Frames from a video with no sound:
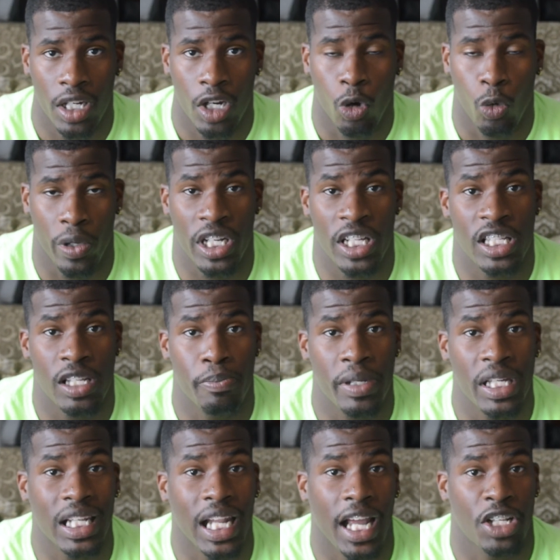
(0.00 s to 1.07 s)
We need to be
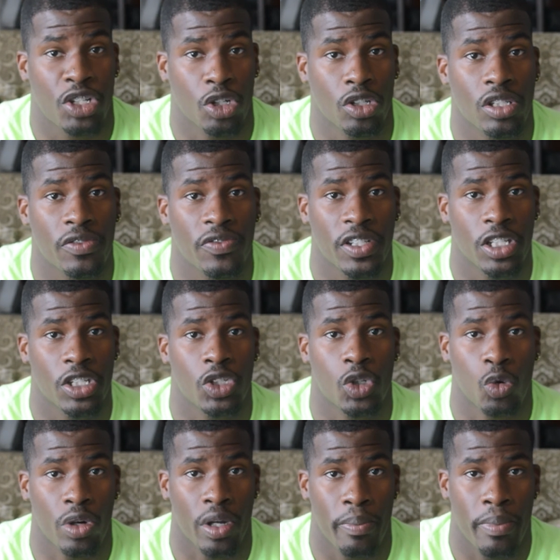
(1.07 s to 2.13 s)
like Joseph in the
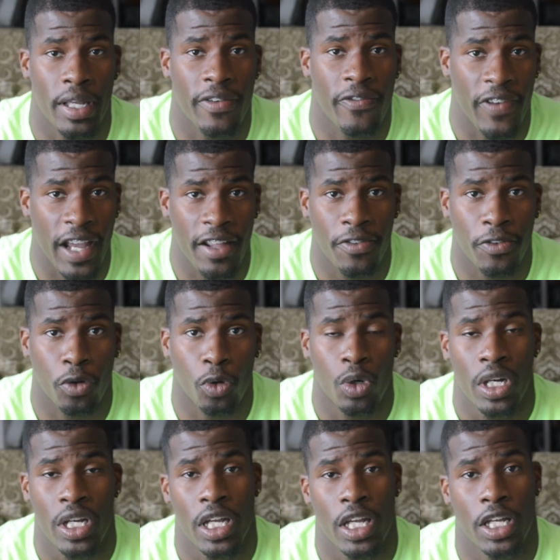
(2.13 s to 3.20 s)
story and be faithful
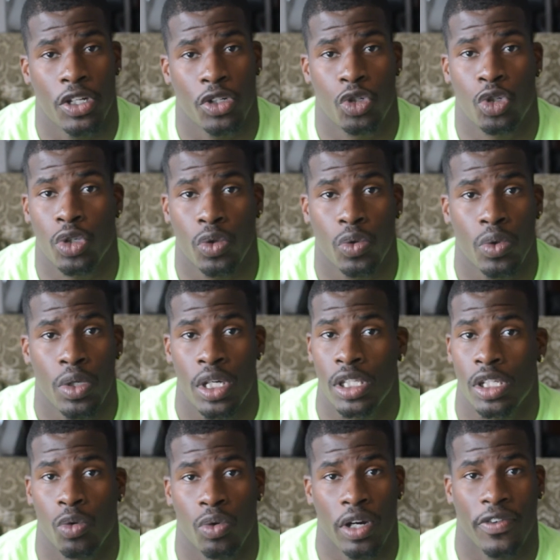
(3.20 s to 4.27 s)
and true
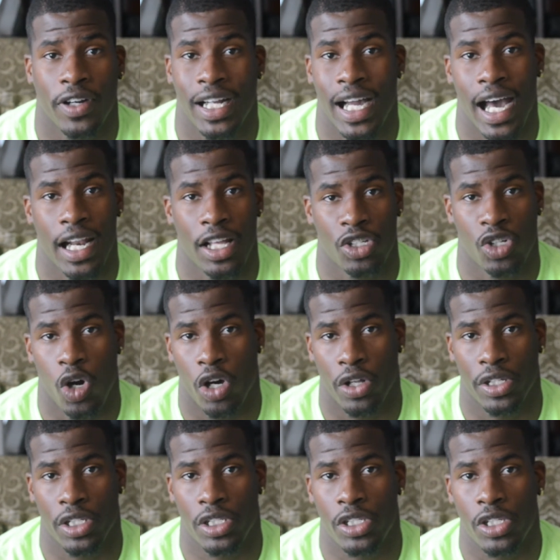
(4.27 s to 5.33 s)
to whatever God has called
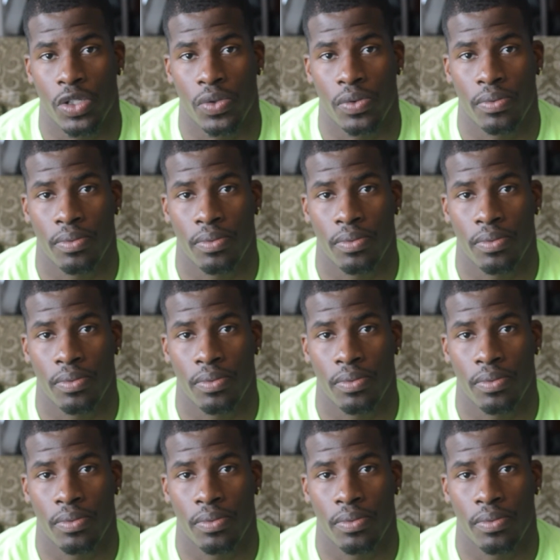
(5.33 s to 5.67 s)
us to.